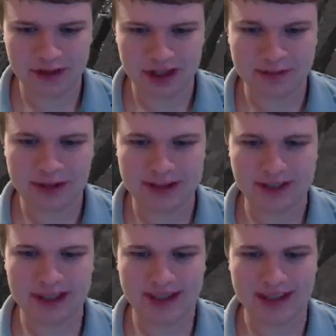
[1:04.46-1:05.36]
That's
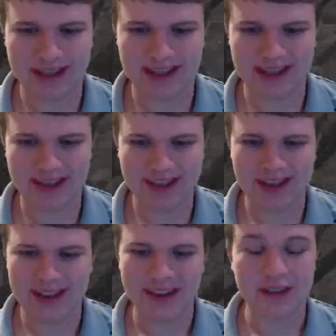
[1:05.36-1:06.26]
basically
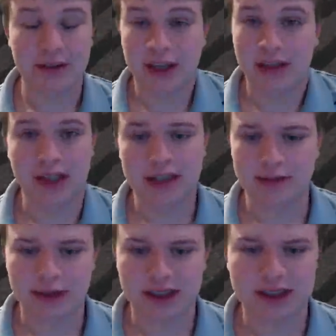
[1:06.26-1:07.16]
it. That's
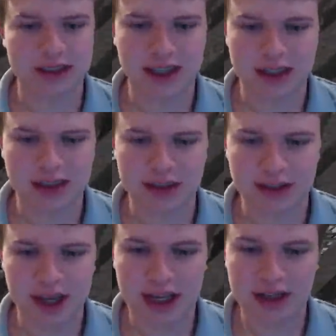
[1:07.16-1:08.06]
what this does.
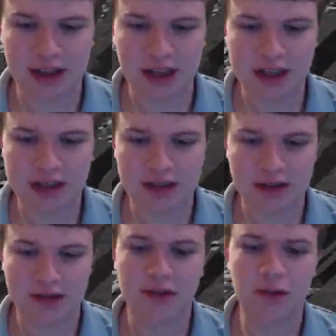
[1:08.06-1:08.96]
And
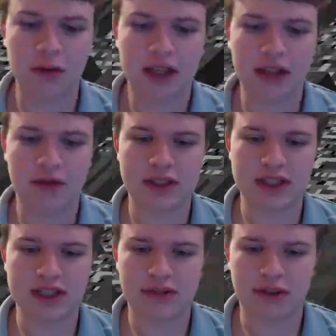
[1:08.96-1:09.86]
the cool thing though is
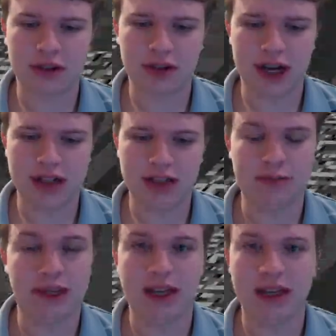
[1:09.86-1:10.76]
this never crashes
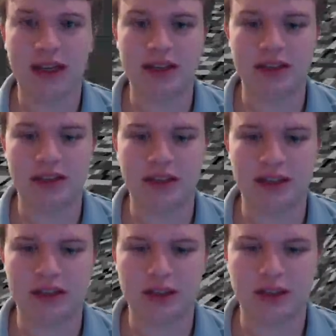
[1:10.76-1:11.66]
me. It
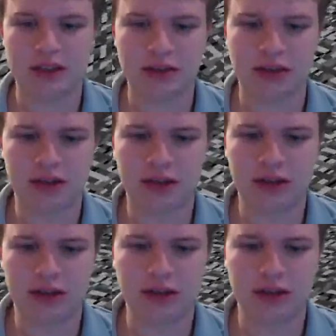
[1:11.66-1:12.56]
just
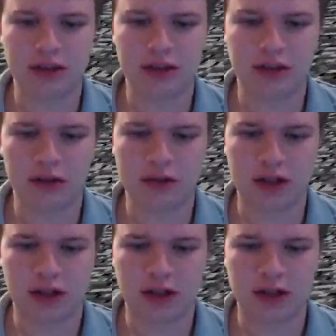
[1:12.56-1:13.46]
goes
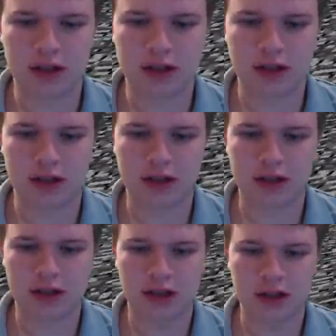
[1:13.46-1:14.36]
on and on and
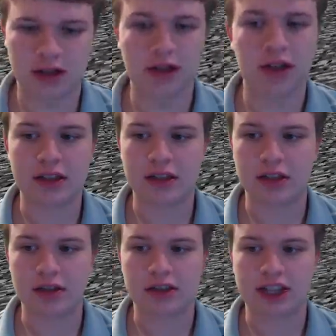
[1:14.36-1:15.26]
on, and I
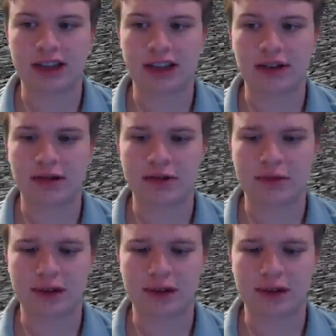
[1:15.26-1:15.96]
just steadily lose